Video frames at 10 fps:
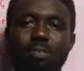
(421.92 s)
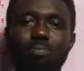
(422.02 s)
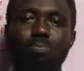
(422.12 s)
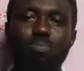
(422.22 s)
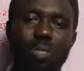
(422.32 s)
a
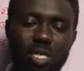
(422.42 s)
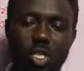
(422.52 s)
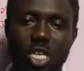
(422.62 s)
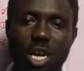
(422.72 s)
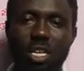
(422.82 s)
big
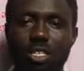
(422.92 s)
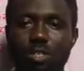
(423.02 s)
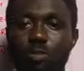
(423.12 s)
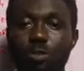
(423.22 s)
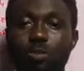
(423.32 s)
challenge
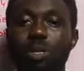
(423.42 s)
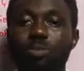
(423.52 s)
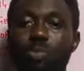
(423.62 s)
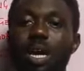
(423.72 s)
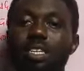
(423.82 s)
of
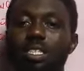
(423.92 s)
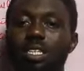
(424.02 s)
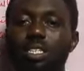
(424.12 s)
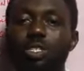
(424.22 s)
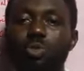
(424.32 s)
human rights
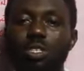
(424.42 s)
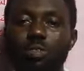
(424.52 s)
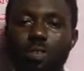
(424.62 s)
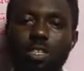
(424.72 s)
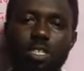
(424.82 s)
in the
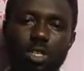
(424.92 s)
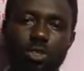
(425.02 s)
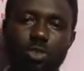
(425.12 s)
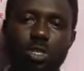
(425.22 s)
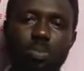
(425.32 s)
21st
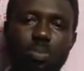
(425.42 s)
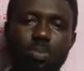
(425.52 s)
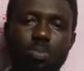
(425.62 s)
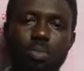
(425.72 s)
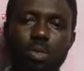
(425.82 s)
century.
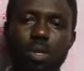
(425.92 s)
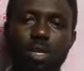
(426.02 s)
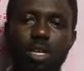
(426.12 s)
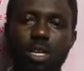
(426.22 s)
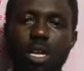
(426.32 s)

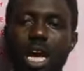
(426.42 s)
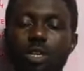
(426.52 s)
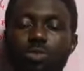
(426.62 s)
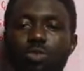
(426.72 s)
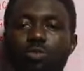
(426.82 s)
I
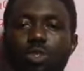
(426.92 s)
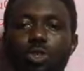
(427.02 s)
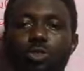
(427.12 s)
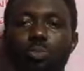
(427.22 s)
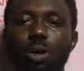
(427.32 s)
don't know if you
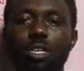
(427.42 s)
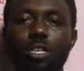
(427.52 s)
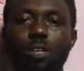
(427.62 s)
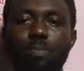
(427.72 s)
know about